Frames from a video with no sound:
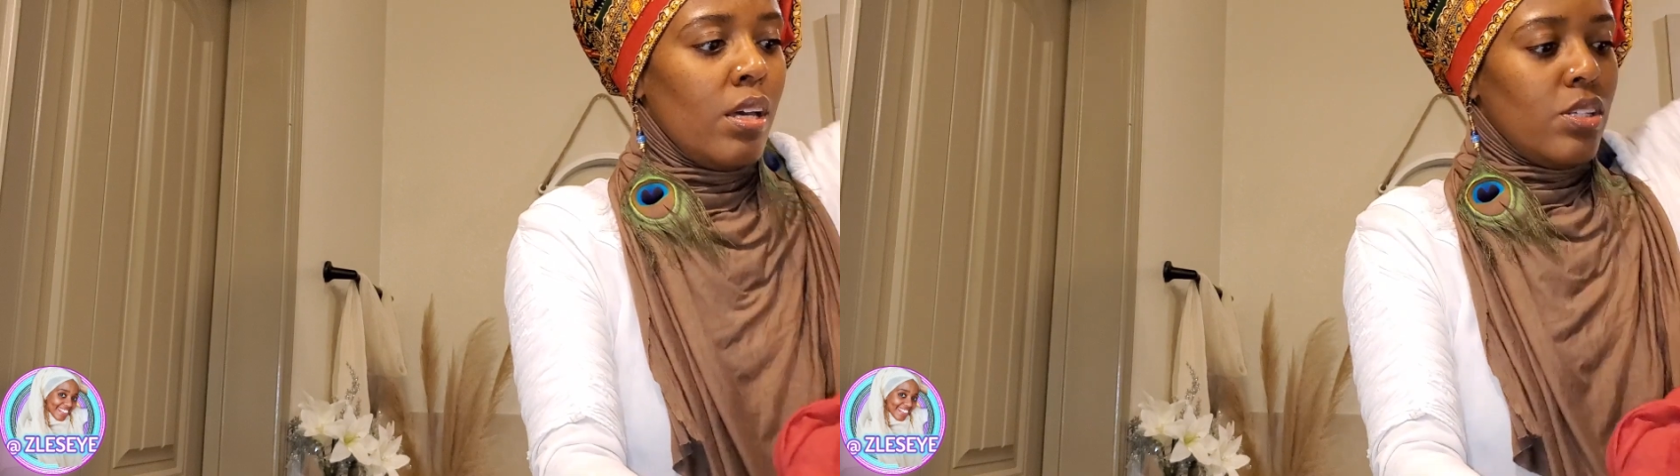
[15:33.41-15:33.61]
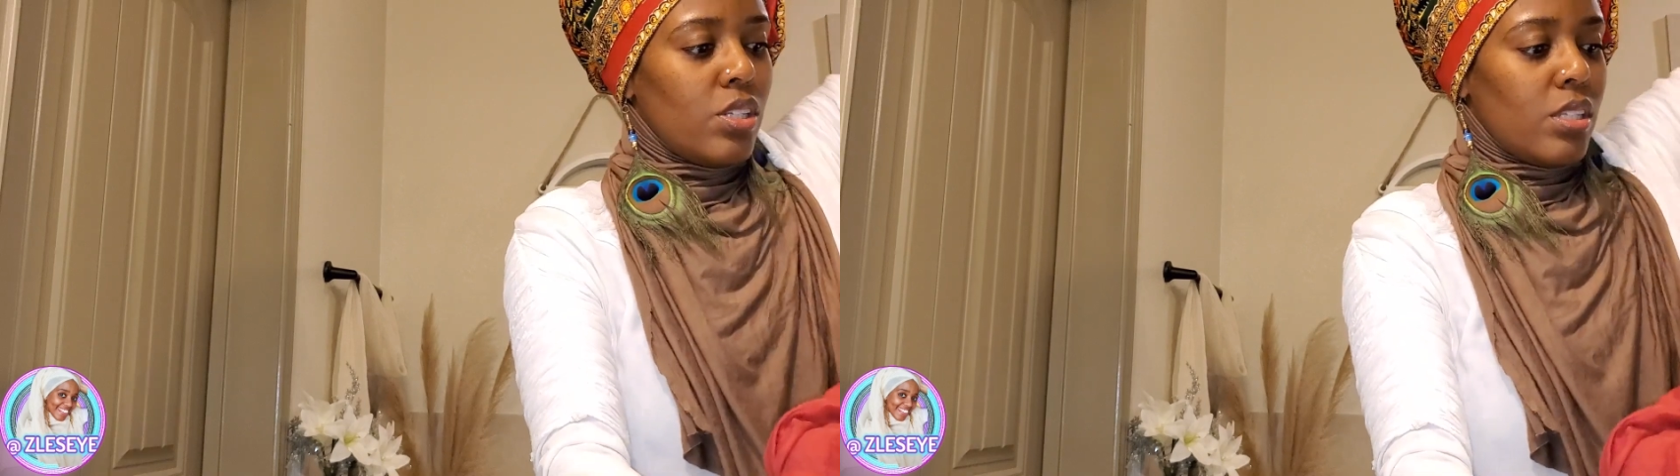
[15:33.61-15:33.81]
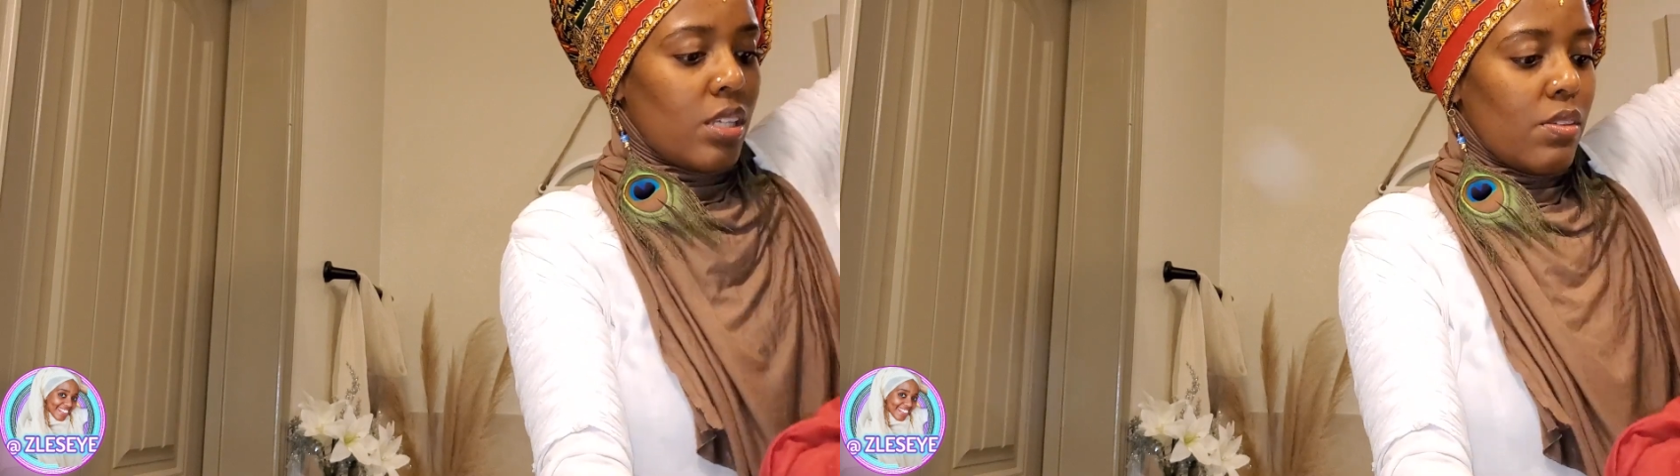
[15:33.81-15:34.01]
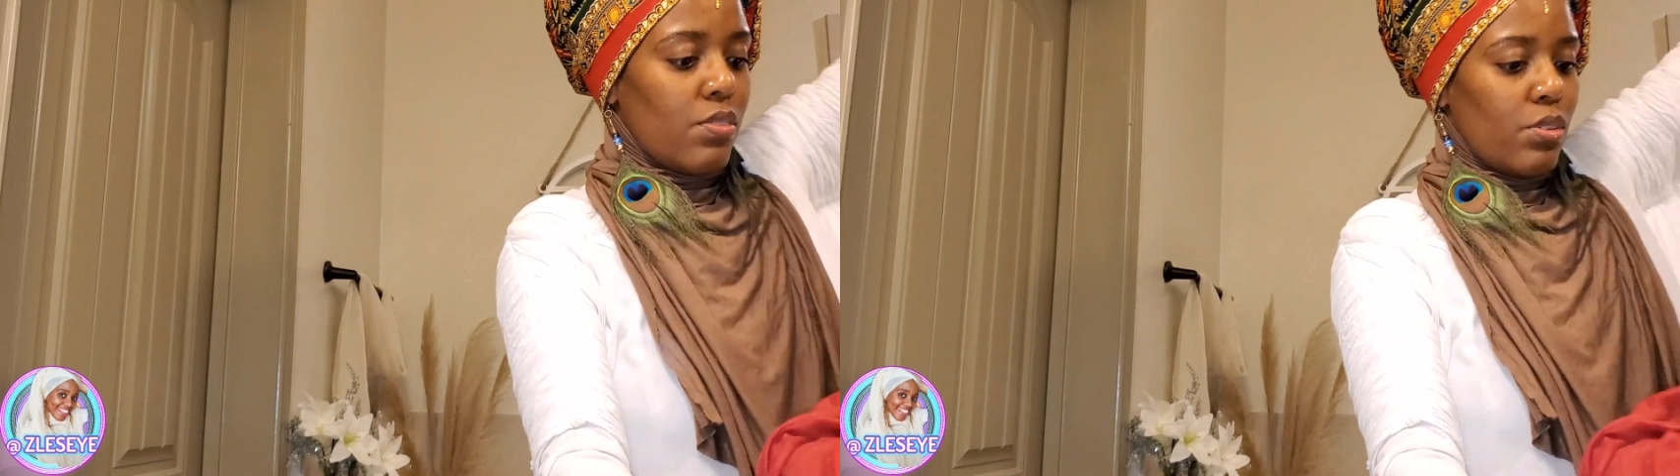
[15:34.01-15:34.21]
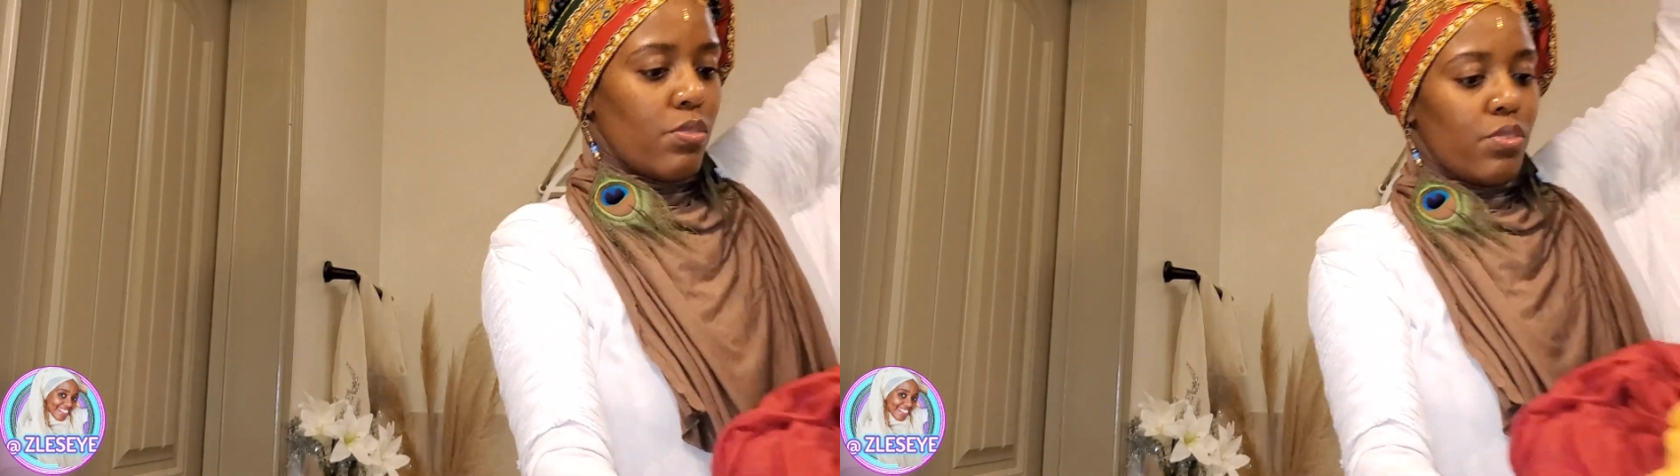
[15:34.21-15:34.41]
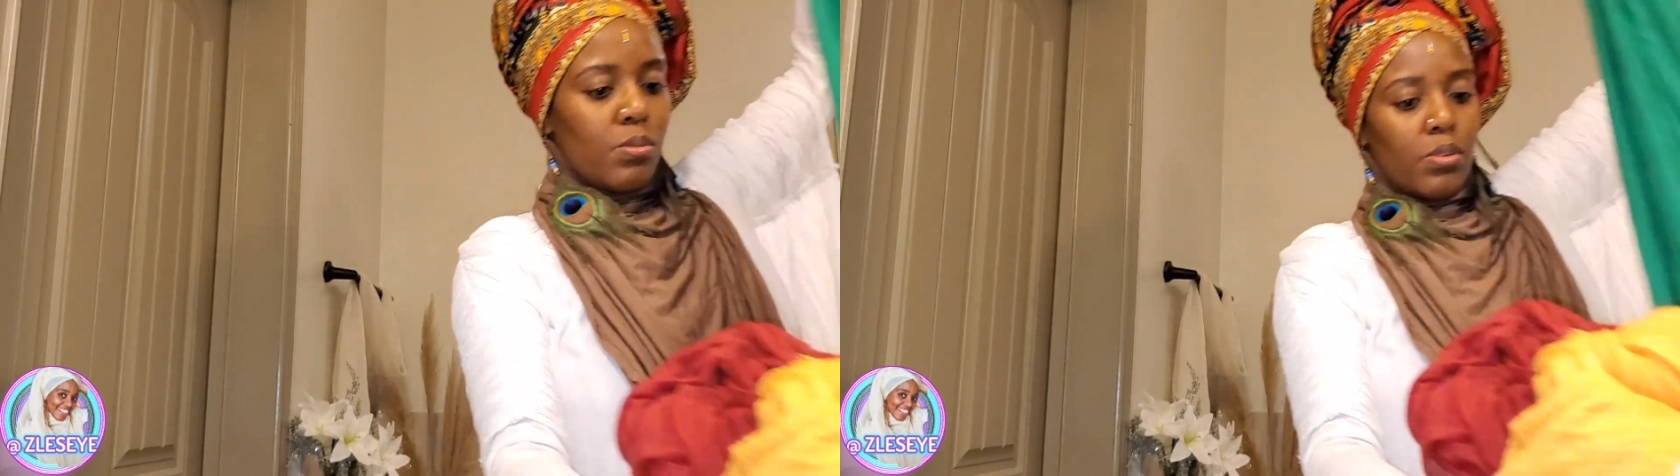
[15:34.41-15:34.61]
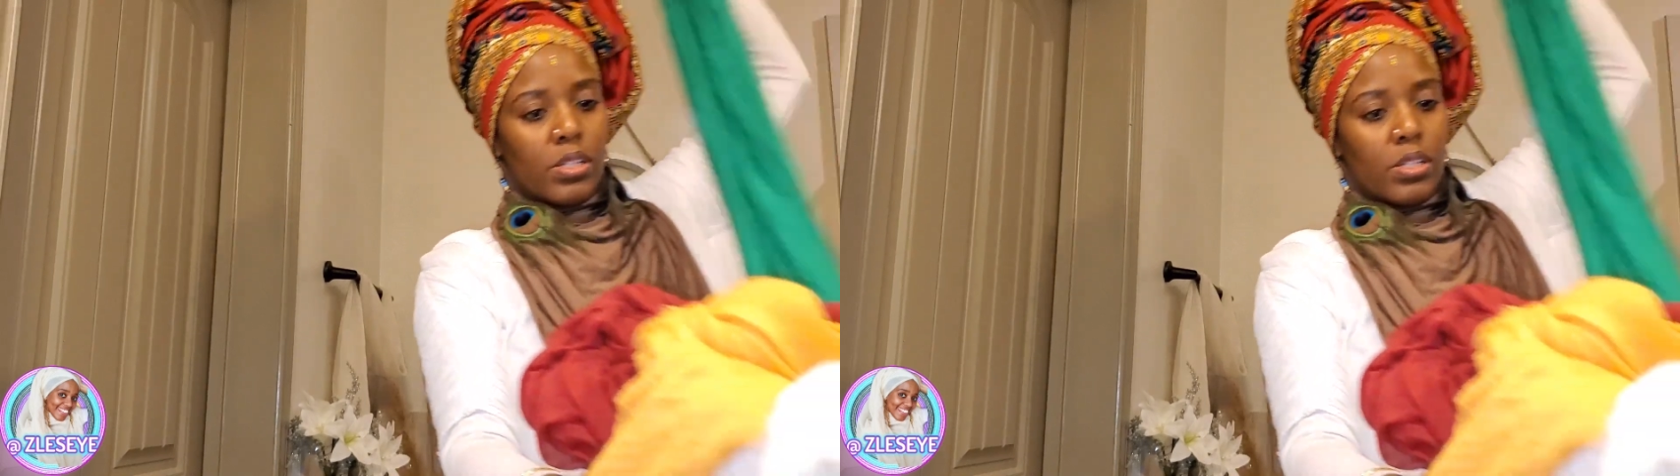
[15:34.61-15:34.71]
just to give you a few more